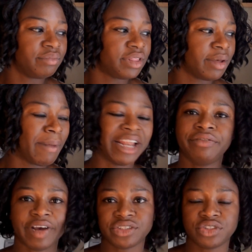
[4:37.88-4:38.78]
the
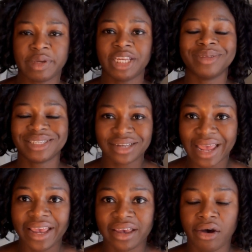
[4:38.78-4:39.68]
manufacturers made a
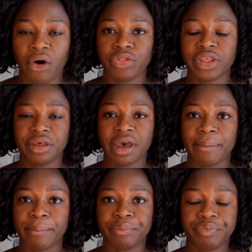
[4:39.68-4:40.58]
mistake on
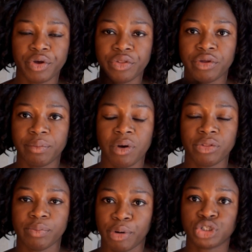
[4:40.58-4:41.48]

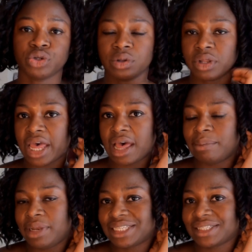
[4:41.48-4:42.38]
the bottle
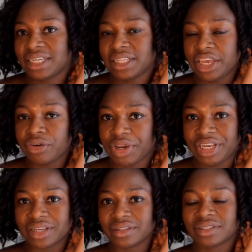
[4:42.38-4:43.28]
listing the
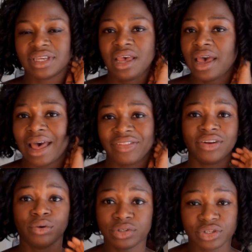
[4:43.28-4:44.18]
ingredients. And then
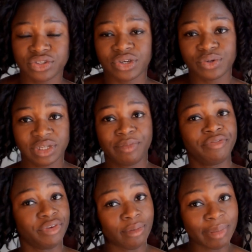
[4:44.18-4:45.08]
also, so some of
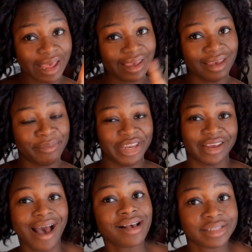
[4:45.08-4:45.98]
you on Black Hair Media,
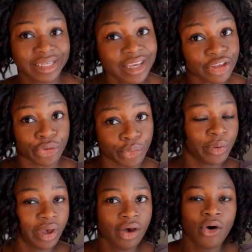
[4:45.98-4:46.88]
I see you
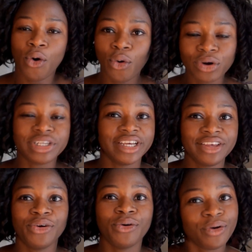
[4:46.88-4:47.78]
hoarding
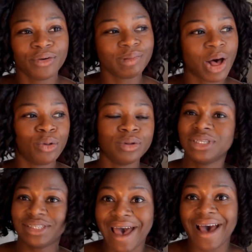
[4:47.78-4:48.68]
your old
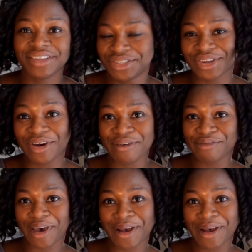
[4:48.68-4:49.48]
stash of